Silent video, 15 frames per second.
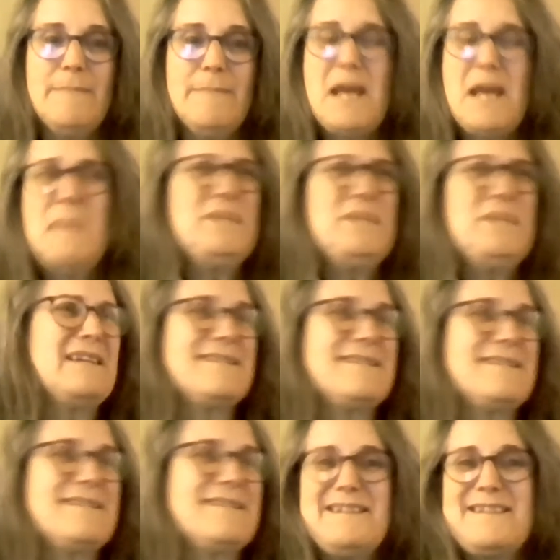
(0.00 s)
can
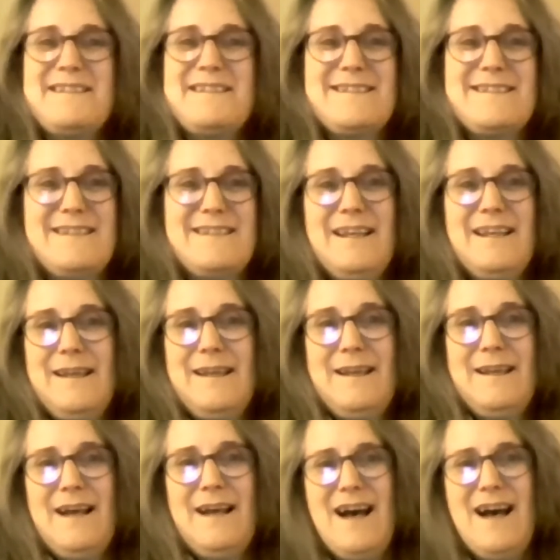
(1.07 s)
because it's
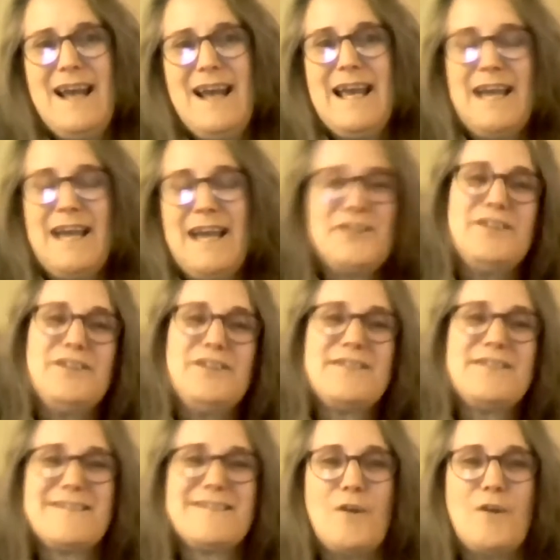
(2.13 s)
high action,
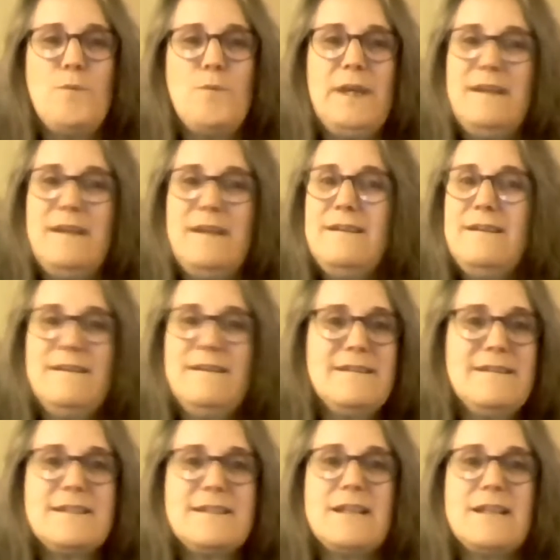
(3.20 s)
soapy hmm.
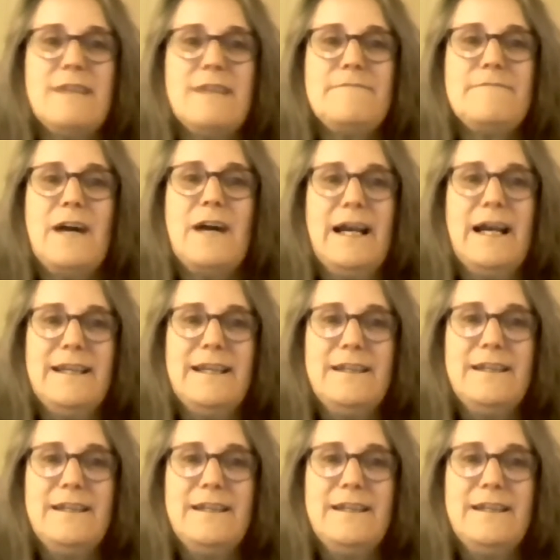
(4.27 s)
stuff. I